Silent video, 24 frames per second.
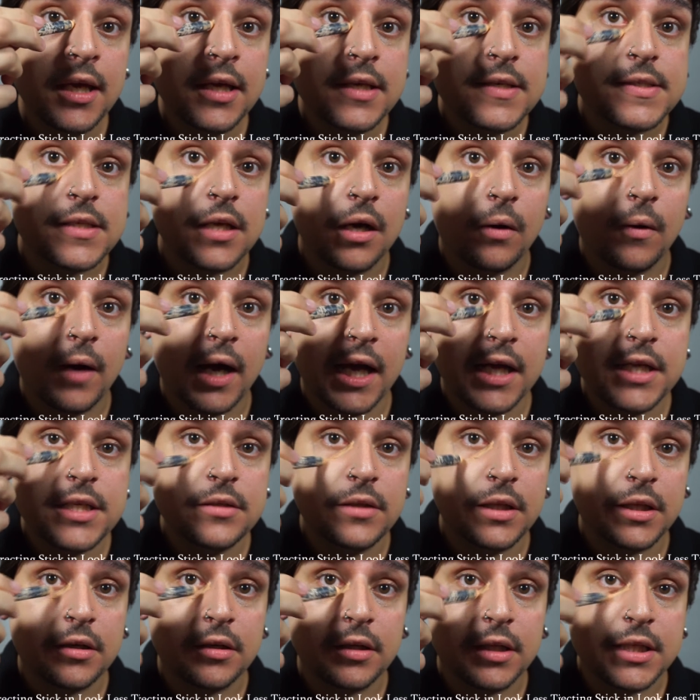So I do
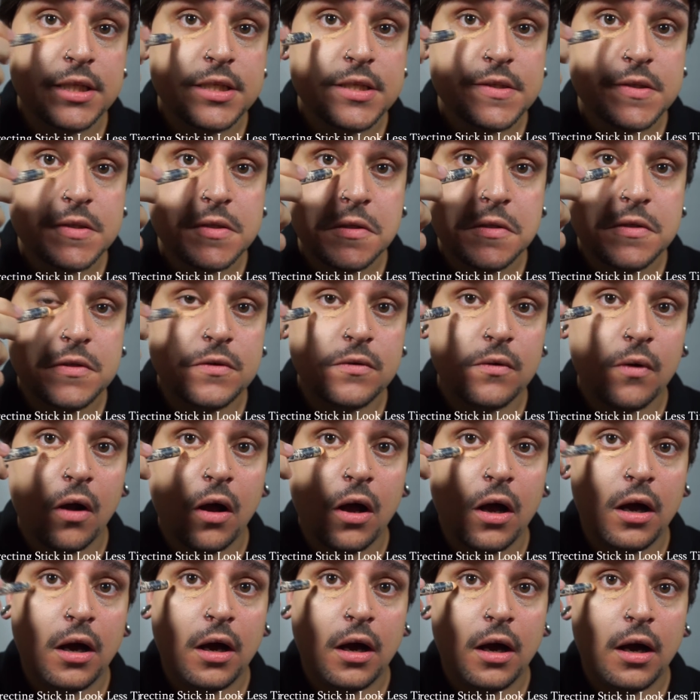literally just
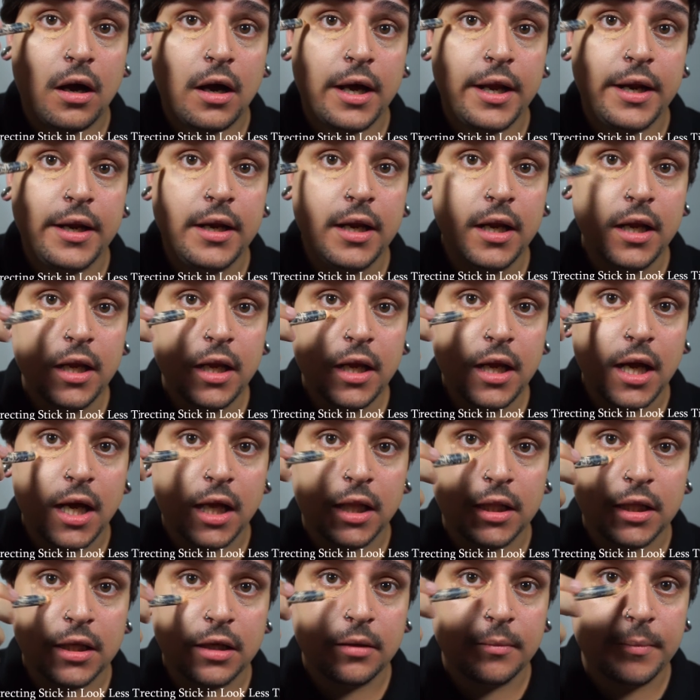draw on a
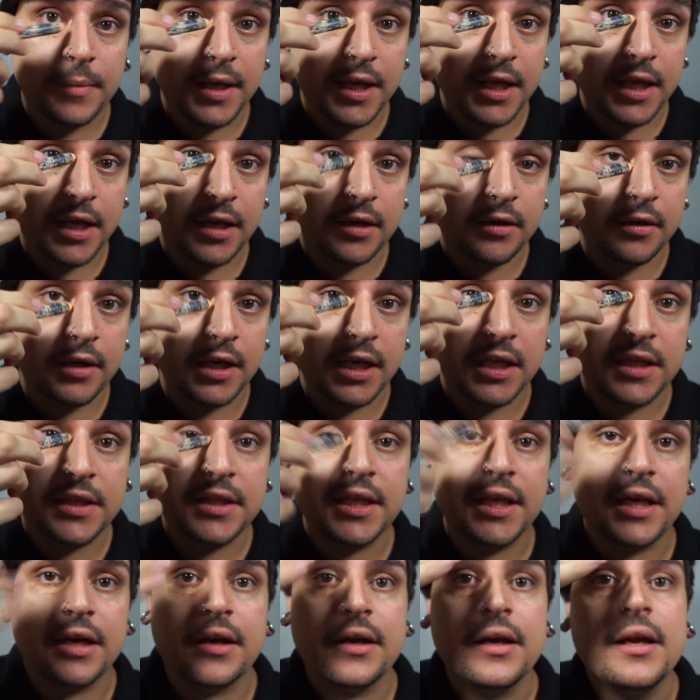little bit underneath
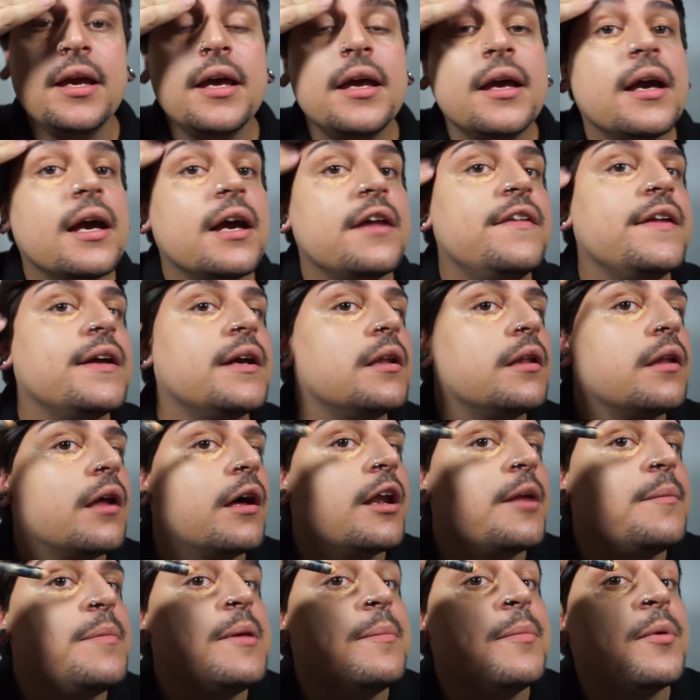here. I think a
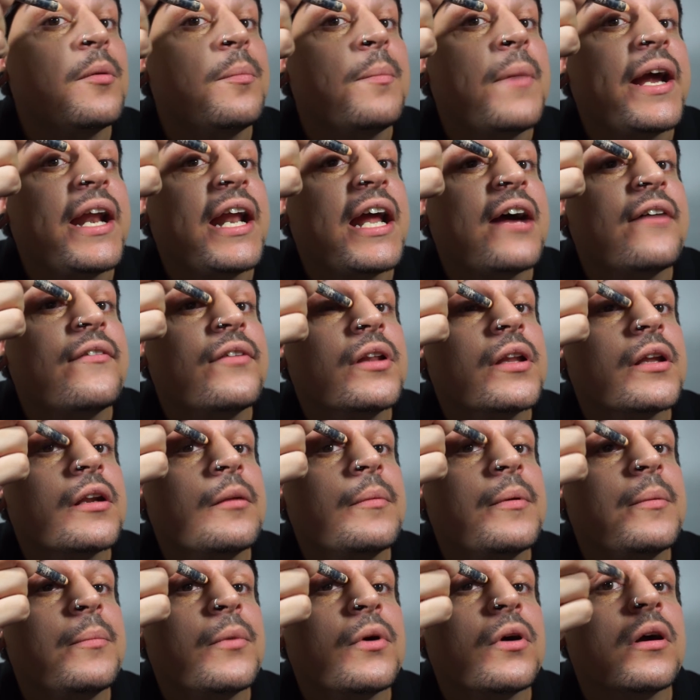lot of people might have a little
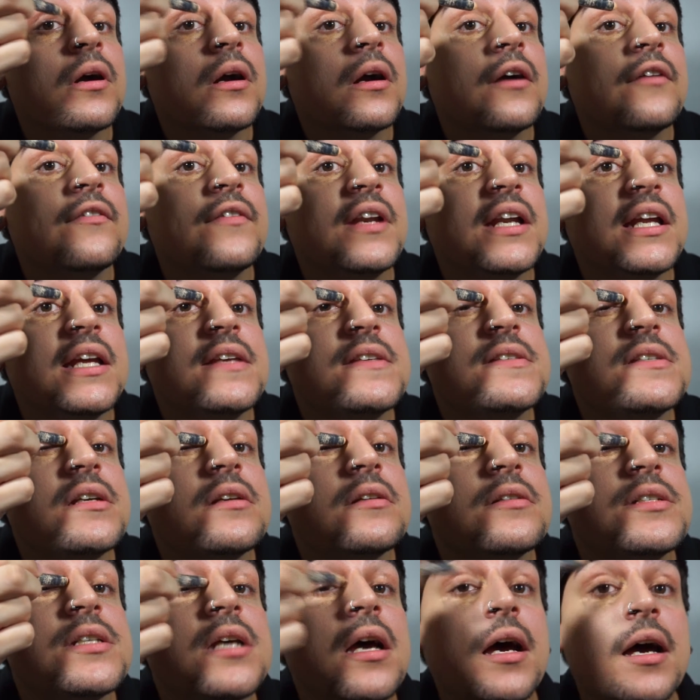bit more of an
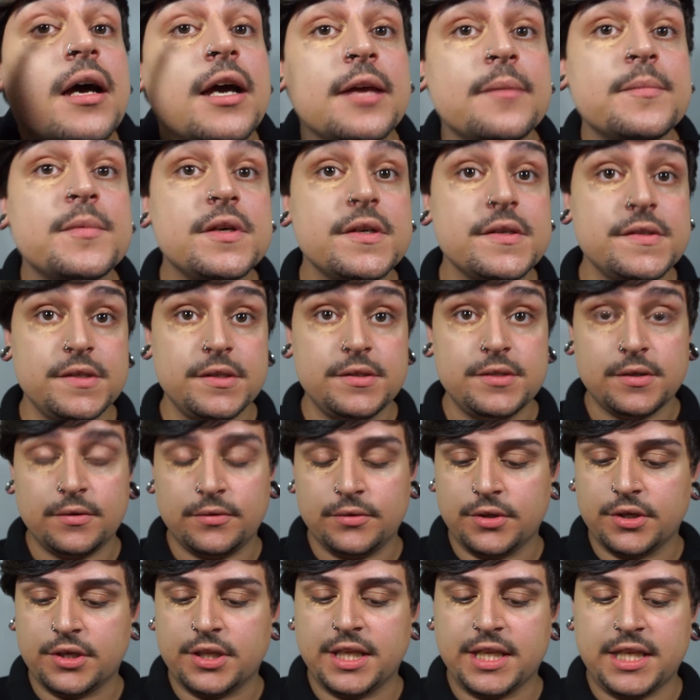easier time because you
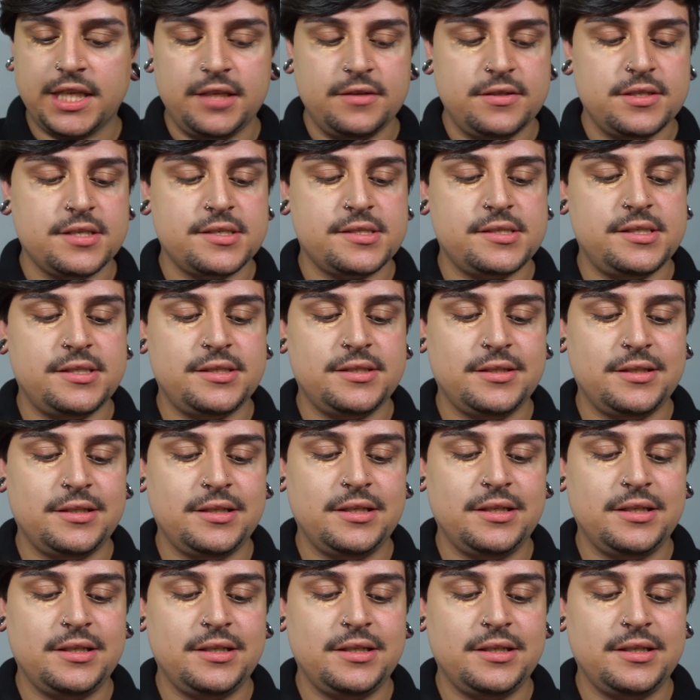don't look like you just